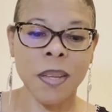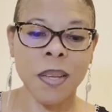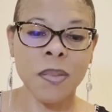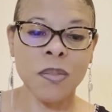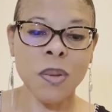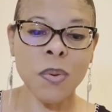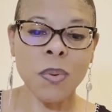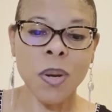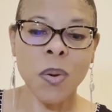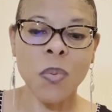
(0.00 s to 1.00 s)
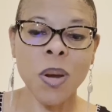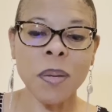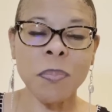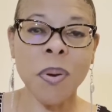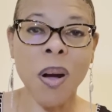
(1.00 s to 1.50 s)
So
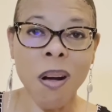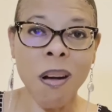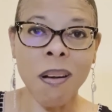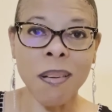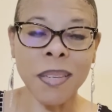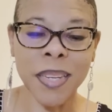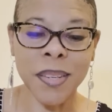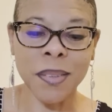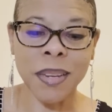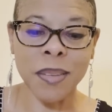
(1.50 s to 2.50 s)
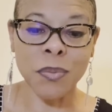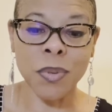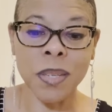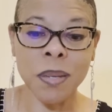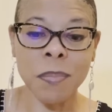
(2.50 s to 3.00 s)
what Paul here has
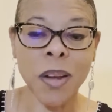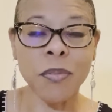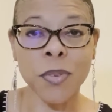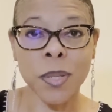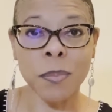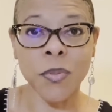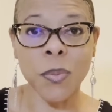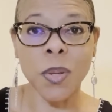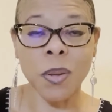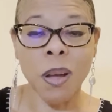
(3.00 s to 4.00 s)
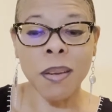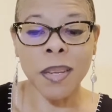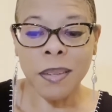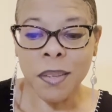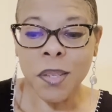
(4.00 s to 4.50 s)
written about freedom from the law,
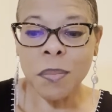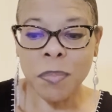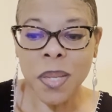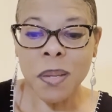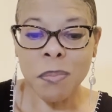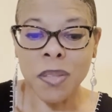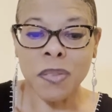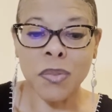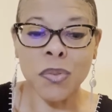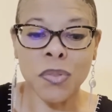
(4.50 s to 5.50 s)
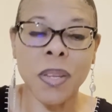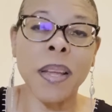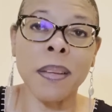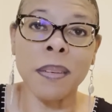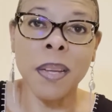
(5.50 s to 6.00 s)
it could be
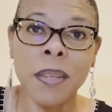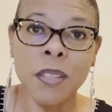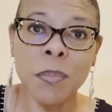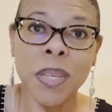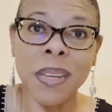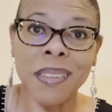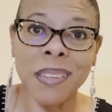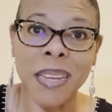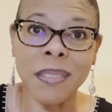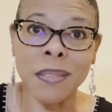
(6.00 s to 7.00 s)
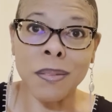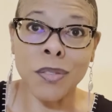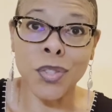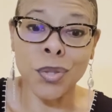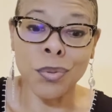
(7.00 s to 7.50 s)
misunderstood to be a license
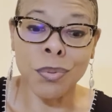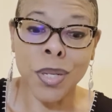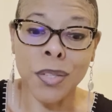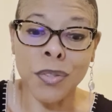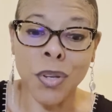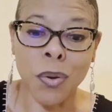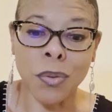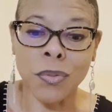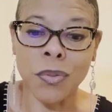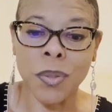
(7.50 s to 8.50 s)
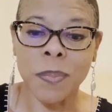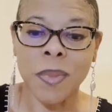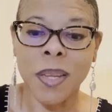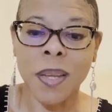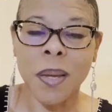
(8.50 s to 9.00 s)
to indulge.
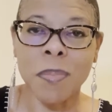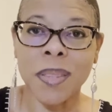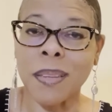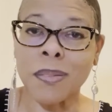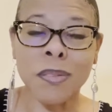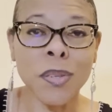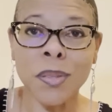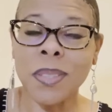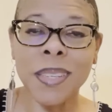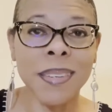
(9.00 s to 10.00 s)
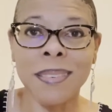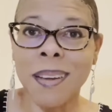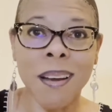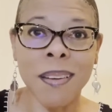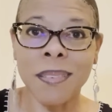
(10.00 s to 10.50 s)
But that's certainly
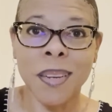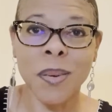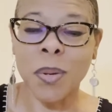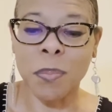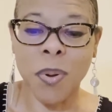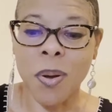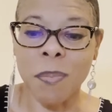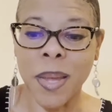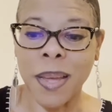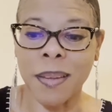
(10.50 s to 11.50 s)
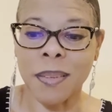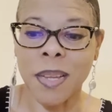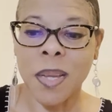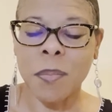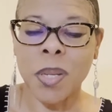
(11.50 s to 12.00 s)
not what Paul meant.
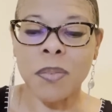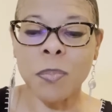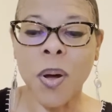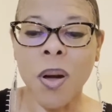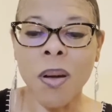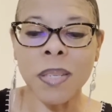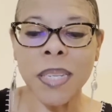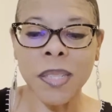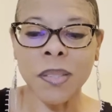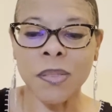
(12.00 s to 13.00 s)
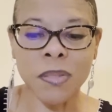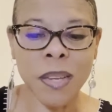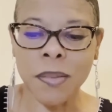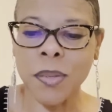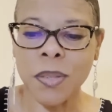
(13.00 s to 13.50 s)
Because Paul here
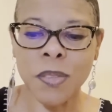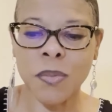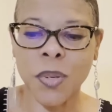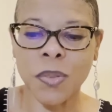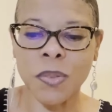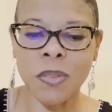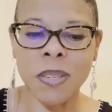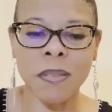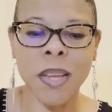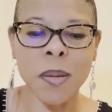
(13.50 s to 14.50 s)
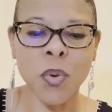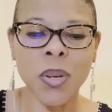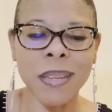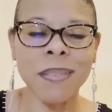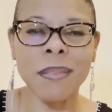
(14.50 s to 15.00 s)
says here in these verses, he's saying more
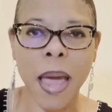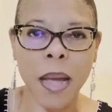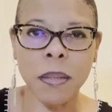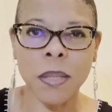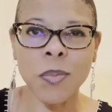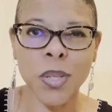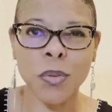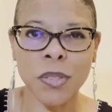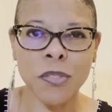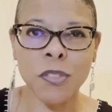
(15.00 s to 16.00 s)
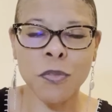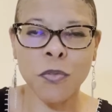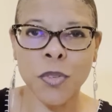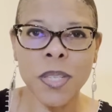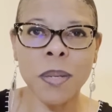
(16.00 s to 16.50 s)
exactly what Christian
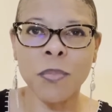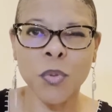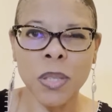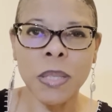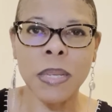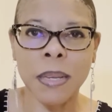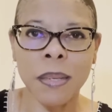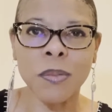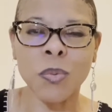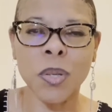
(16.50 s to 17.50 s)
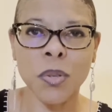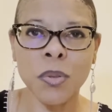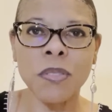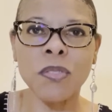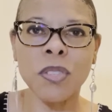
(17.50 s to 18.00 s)
freedom really is, what
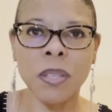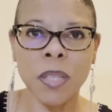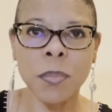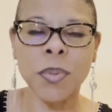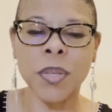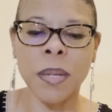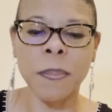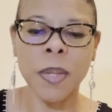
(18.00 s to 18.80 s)
Christian liberty